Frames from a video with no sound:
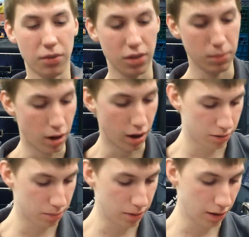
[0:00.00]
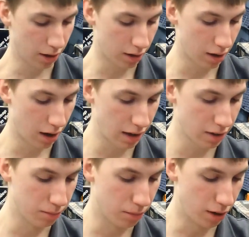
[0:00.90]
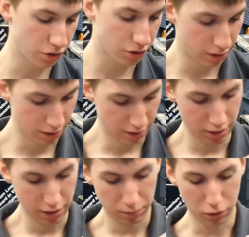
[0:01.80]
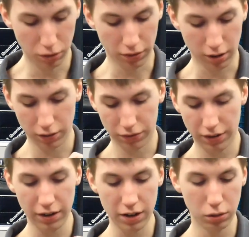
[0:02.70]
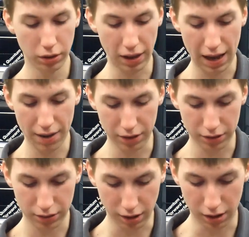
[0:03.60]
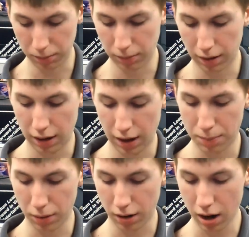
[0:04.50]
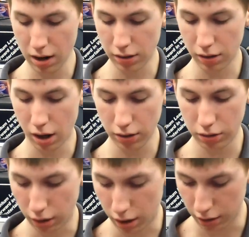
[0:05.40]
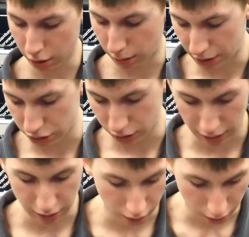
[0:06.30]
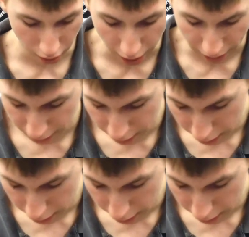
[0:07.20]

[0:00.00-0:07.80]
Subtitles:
up for the box being kind of mushed. But overall, very cool to have this. I got it not too long ago, actually, in a lot.